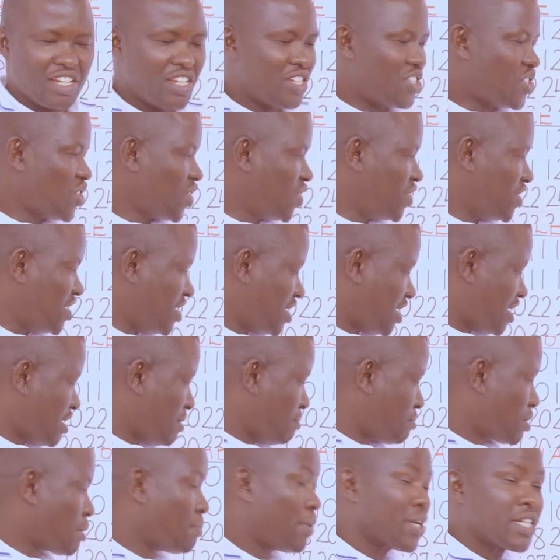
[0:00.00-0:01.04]
John,
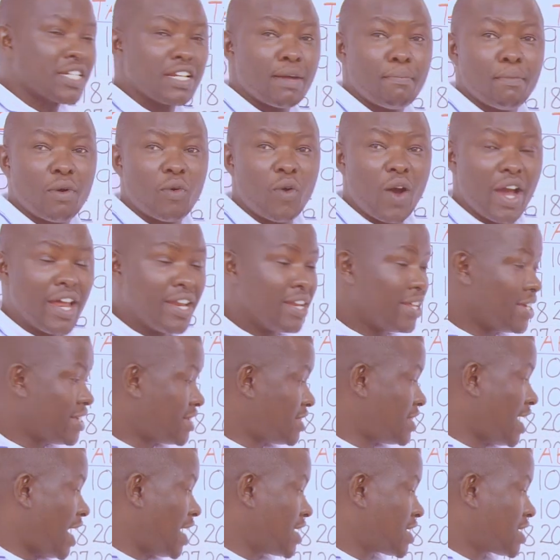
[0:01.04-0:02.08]
property number one is
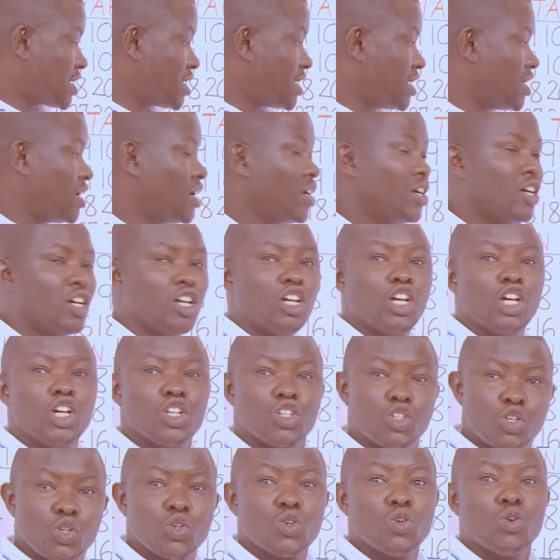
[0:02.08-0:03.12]
that
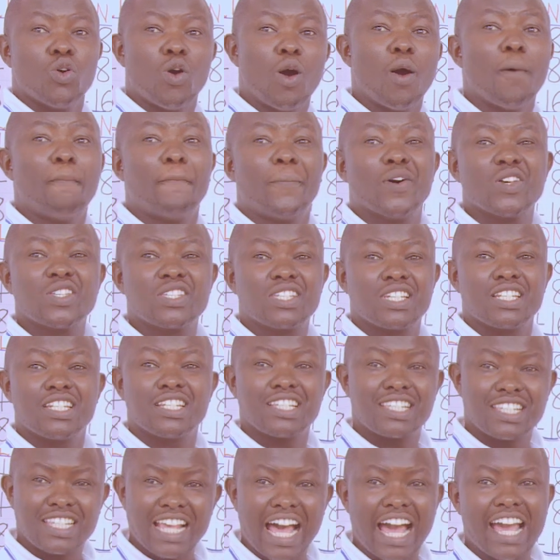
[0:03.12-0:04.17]
two opposite
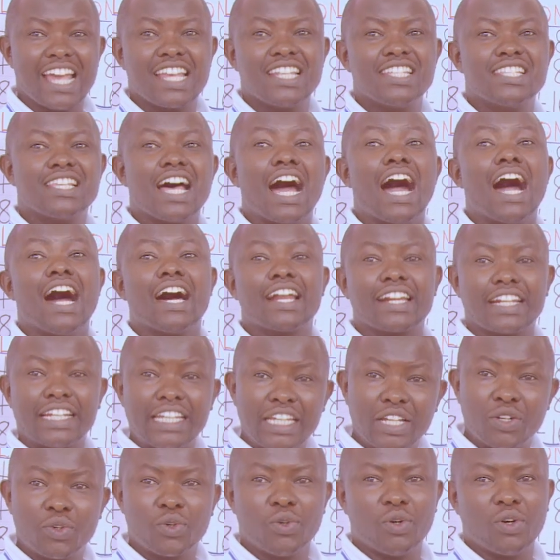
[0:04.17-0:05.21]
sides are
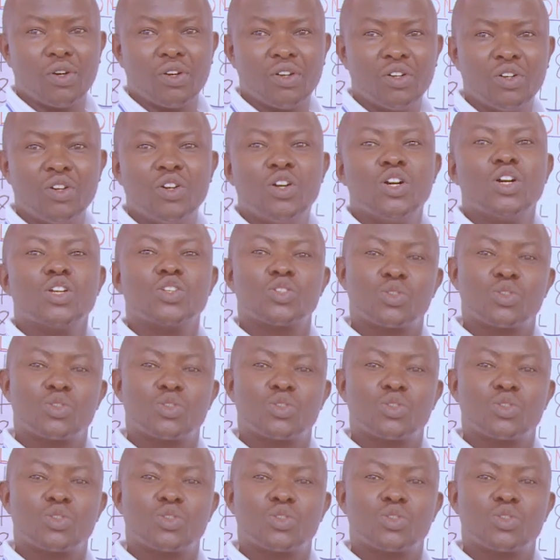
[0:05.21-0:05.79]
equal.